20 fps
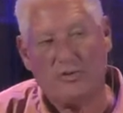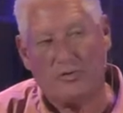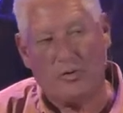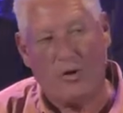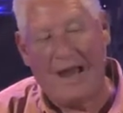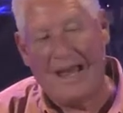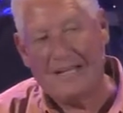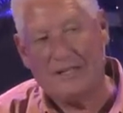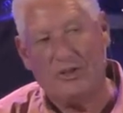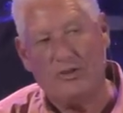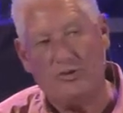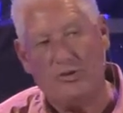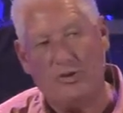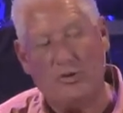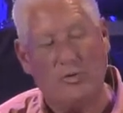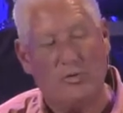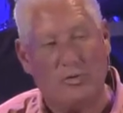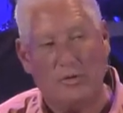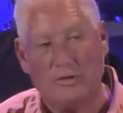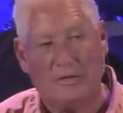is trying to
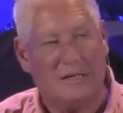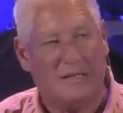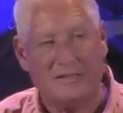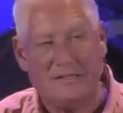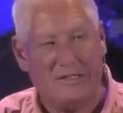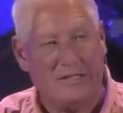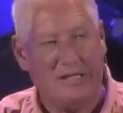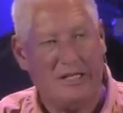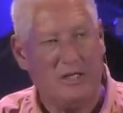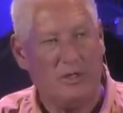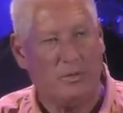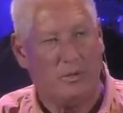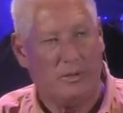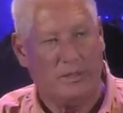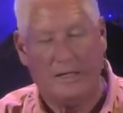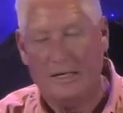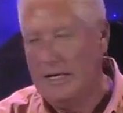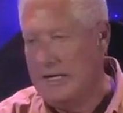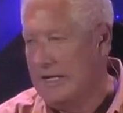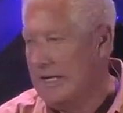do
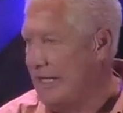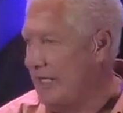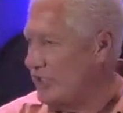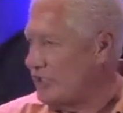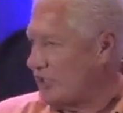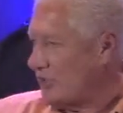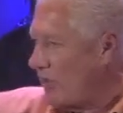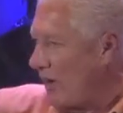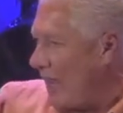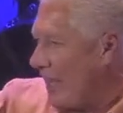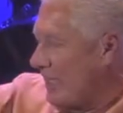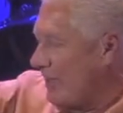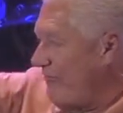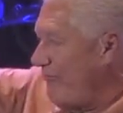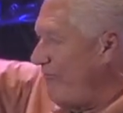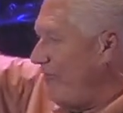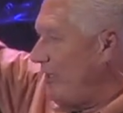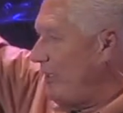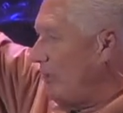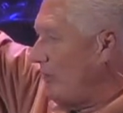continually is trying to
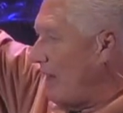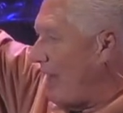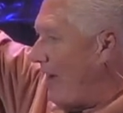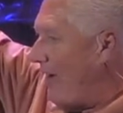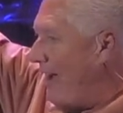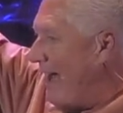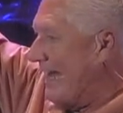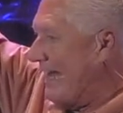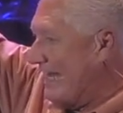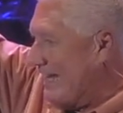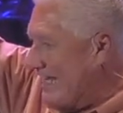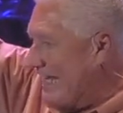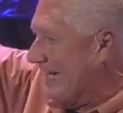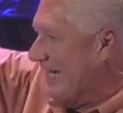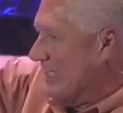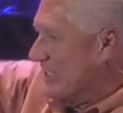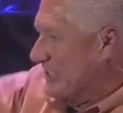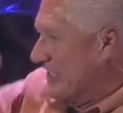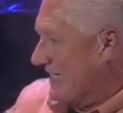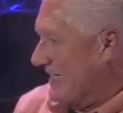figure out how to
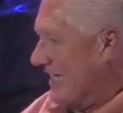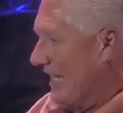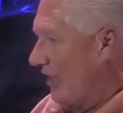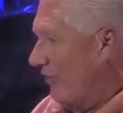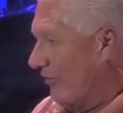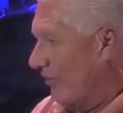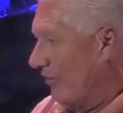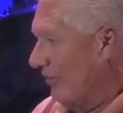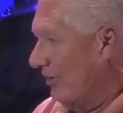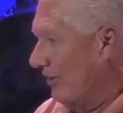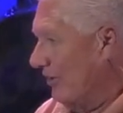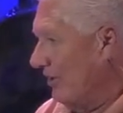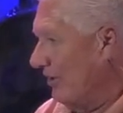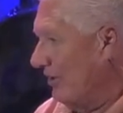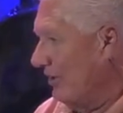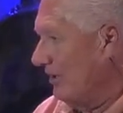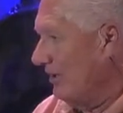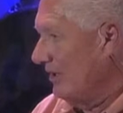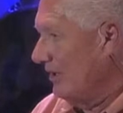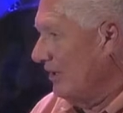get us together.
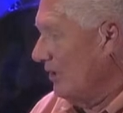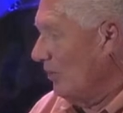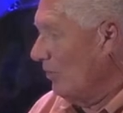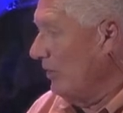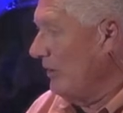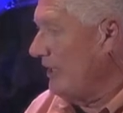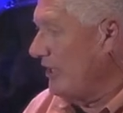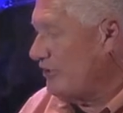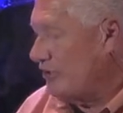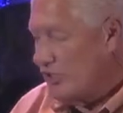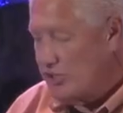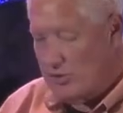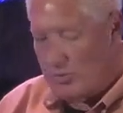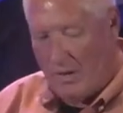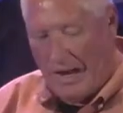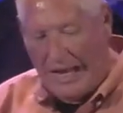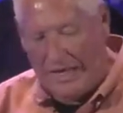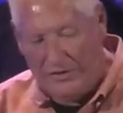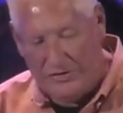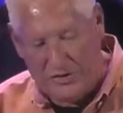Religion
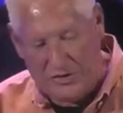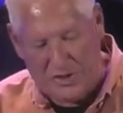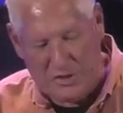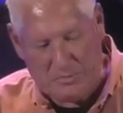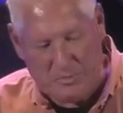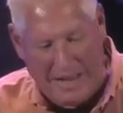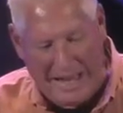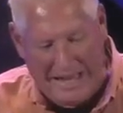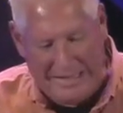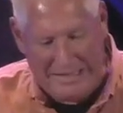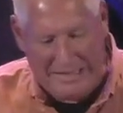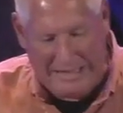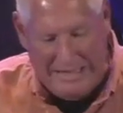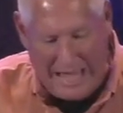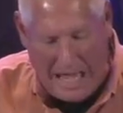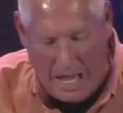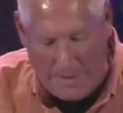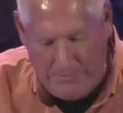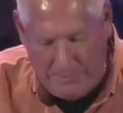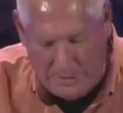tries to span the
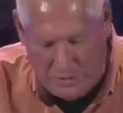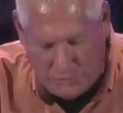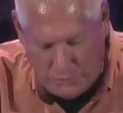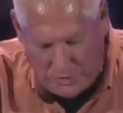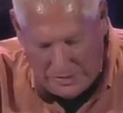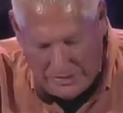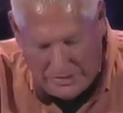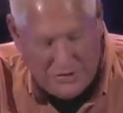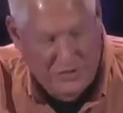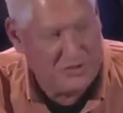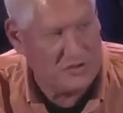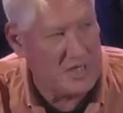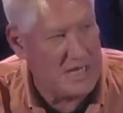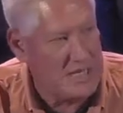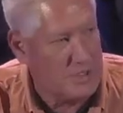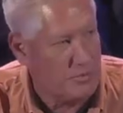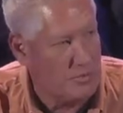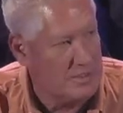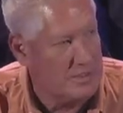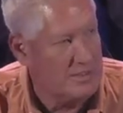gap between the
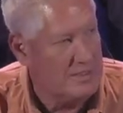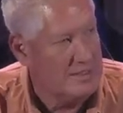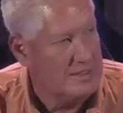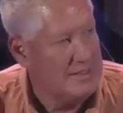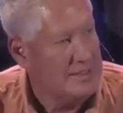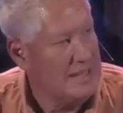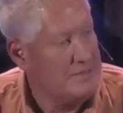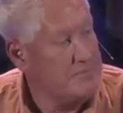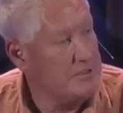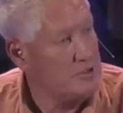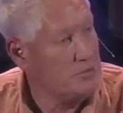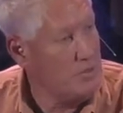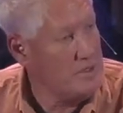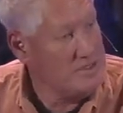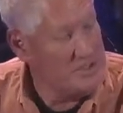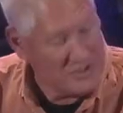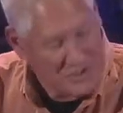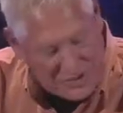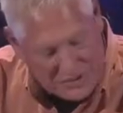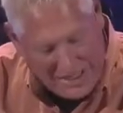sacred and
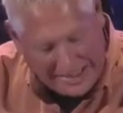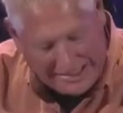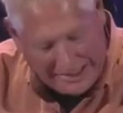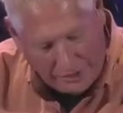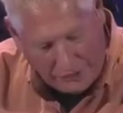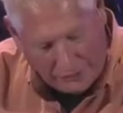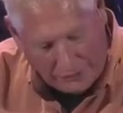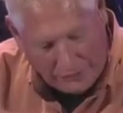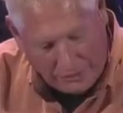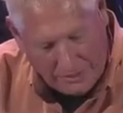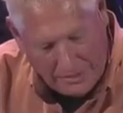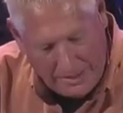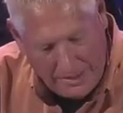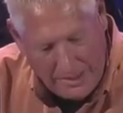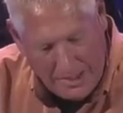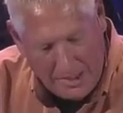between the secular,